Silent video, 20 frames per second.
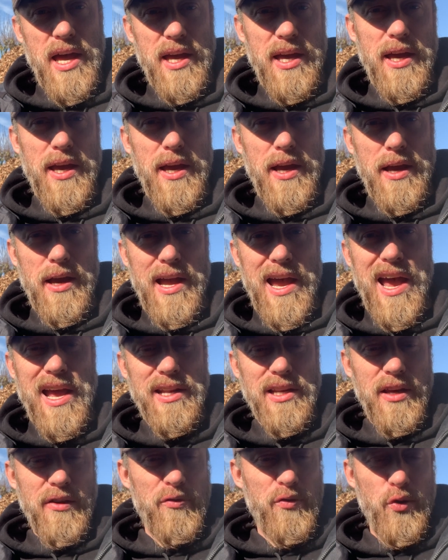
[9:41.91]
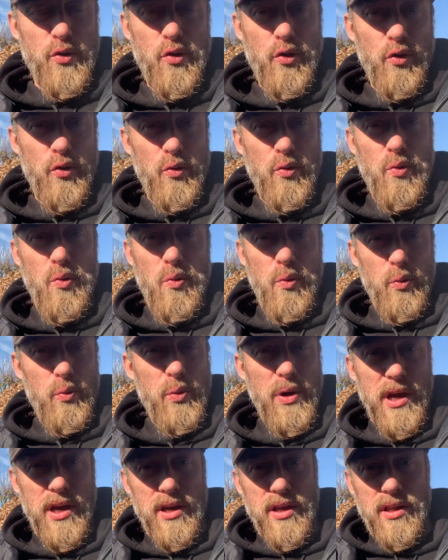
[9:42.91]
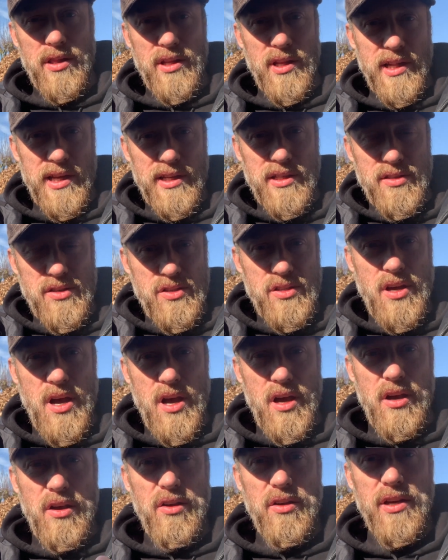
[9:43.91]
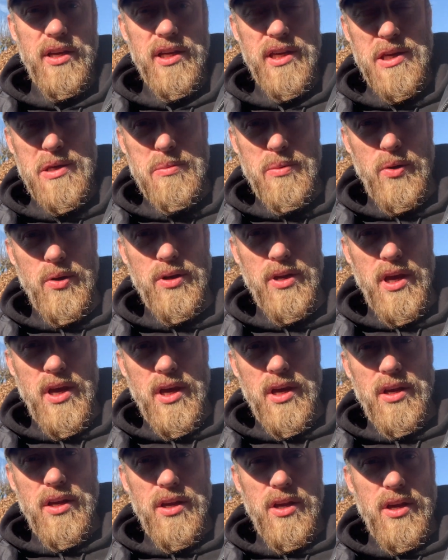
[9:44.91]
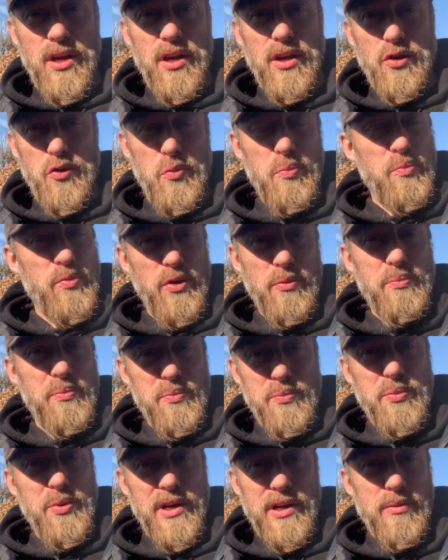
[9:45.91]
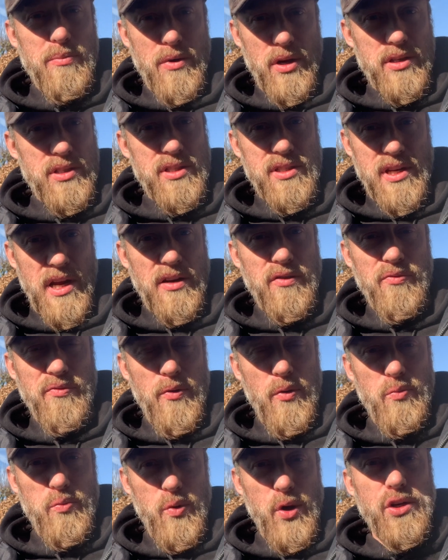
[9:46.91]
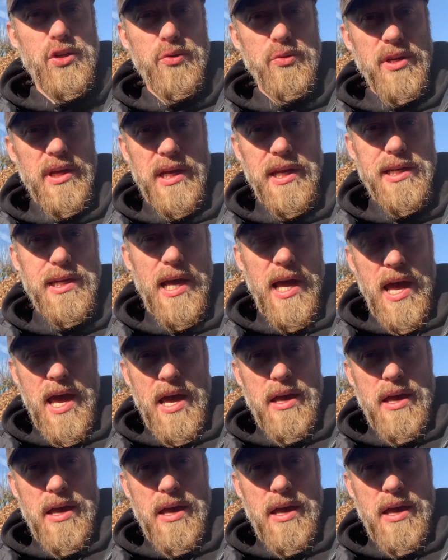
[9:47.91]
And if you know where the letters are on a keyboard, you're pretty much set for what you need.